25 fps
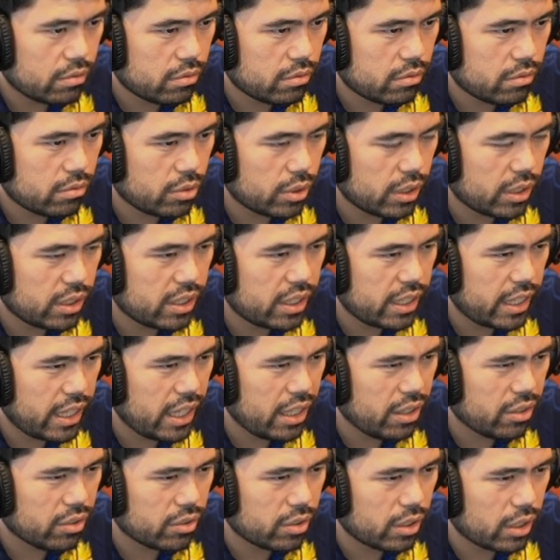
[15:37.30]
Do I
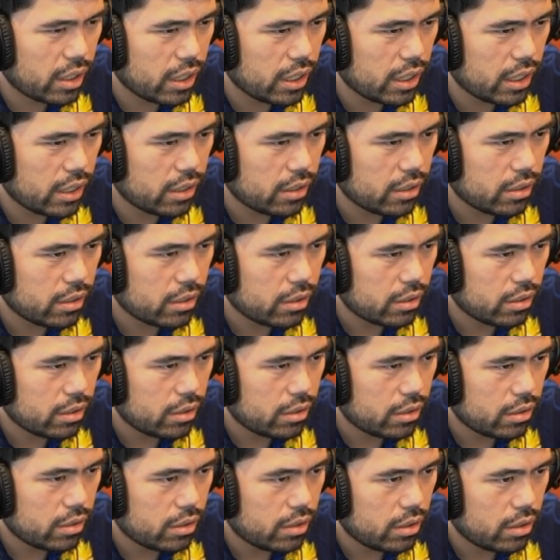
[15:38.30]
take or not?
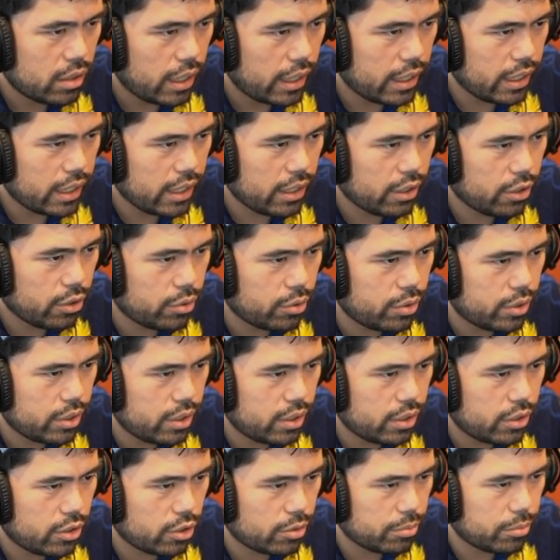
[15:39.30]
I think I go
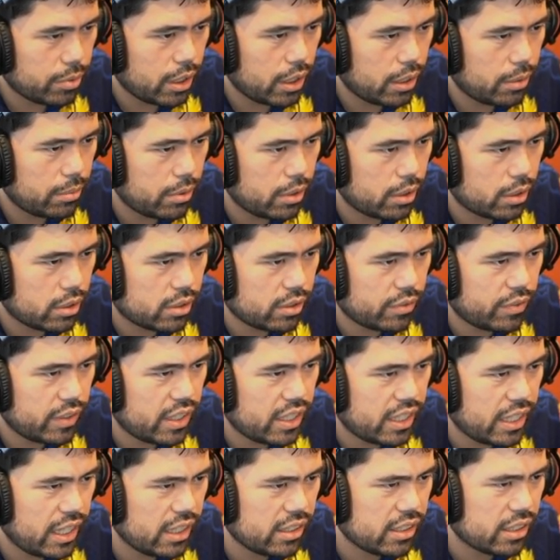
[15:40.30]
here maybe, because if he
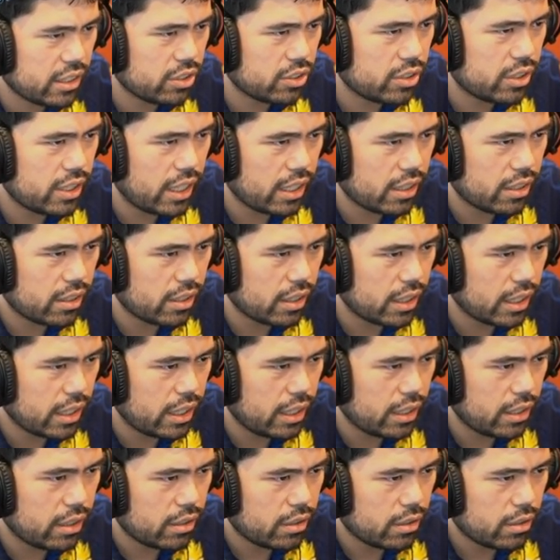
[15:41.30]
takes I just take the
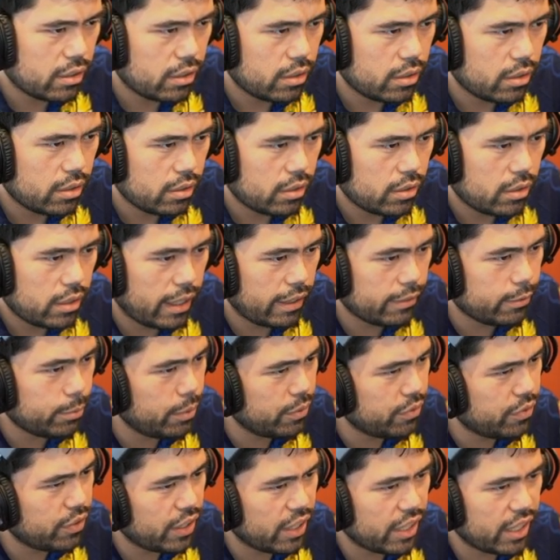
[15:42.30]
knight. I have to be
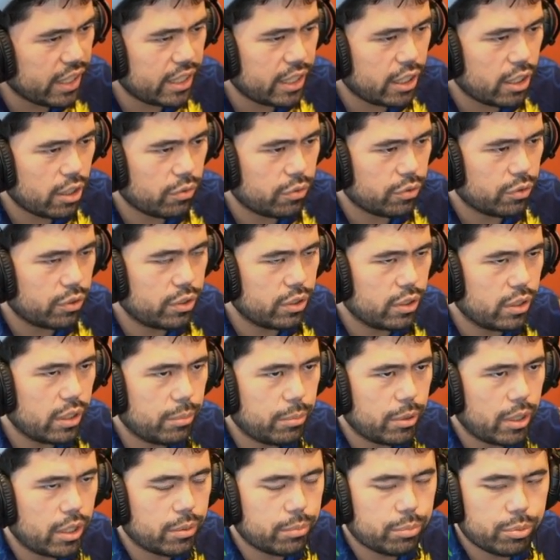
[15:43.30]
very careful here. I'm
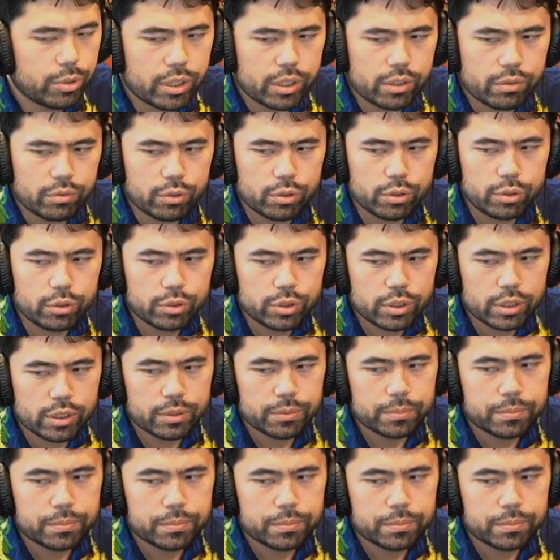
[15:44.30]
on the brink of losing.